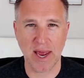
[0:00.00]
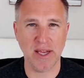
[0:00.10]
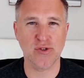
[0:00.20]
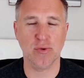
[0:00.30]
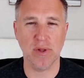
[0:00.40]
and
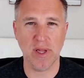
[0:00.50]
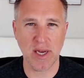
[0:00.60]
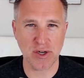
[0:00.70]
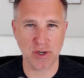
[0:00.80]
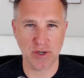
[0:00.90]
its
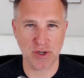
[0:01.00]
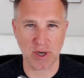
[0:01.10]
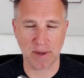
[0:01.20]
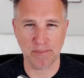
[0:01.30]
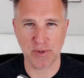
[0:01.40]

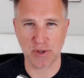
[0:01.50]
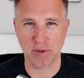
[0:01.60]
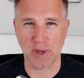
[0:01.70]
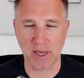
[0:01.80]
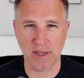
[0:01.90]
relationship
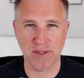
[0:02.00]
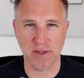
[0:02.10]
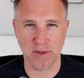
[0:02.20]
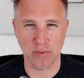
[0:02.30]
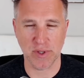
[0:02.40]
to
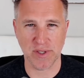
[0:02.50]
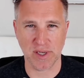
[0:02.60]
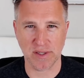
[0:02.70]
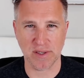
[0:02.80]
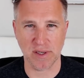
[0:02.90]
insulin
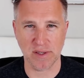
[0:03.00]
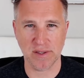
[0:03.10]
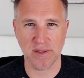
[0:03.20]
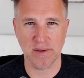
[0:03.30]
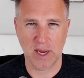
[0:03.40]

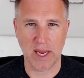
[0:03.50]
resistance